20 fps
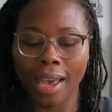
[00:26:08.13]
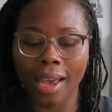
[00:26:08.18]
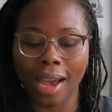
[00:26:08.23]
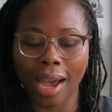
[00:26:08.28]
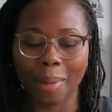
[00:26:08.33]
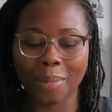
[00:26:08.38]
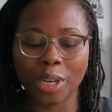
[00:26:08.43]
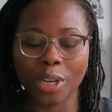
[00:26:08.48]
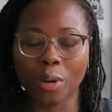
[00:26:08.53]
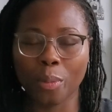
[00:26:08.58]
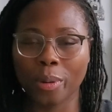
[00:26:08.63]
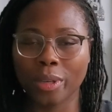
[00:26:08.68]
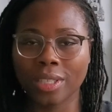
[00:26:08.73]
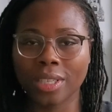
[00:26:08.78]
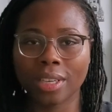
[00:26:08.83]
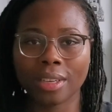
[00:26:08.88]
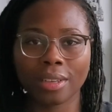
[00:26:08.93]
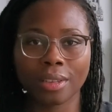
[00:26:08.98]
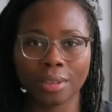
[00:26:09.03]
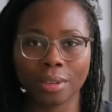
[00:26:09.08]
I'm in no
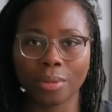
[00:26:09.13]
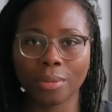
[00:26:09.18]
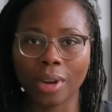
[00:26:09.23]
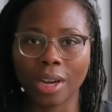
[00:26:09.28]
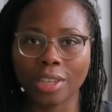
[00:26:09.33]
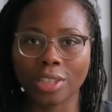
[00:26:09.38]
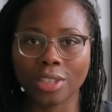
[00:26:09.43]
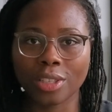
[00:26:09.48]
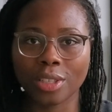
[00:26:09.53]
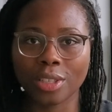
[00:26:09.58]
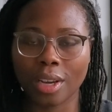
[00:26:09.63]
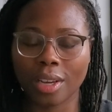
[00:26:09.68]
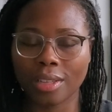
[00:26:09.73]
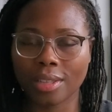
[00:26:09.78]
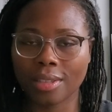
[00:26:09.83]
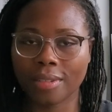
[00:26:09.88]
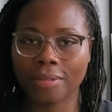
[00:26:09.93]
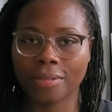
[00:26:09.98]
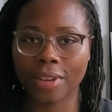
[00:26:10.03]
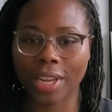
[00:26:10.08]
particular rush
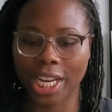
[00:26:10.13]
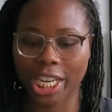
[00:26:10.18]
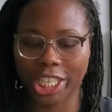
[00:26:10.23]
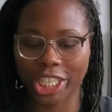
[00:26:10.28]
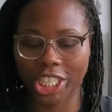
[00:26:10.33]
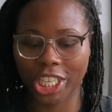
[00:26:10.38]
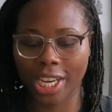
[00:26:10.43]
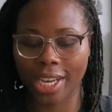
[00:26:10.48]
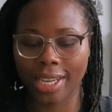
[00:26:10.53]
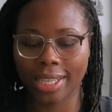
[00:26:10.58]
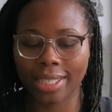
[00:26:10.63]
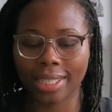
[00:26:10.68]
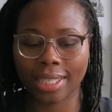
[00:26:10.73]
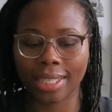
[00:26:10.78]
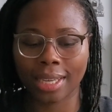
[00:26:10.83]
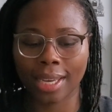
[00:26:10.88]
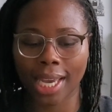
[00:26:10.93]
to finish it.